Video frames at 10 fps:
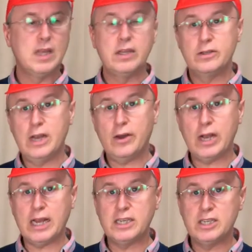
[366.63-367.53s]
So now
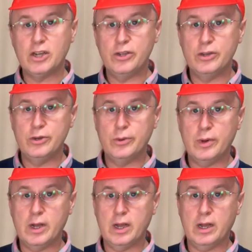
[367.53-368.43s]
I'd like to show
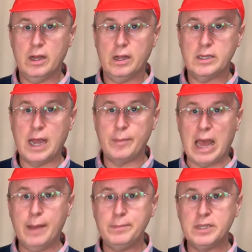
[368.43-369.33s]
you a time
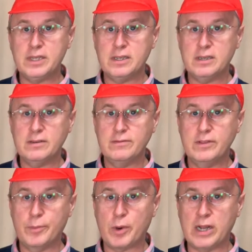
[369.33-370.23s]
lapse
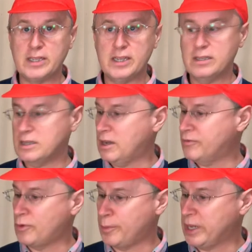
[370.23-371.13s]
of the process
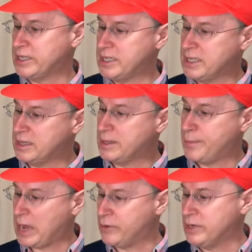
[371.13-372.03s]
of replacing the
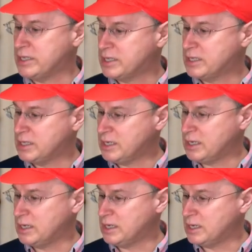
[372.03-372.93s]
batteries
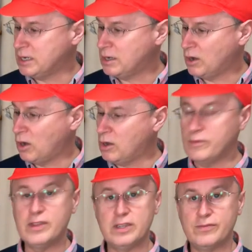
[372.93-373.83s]
in all
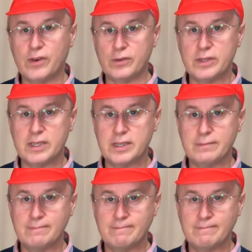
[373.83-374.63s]
of these phones.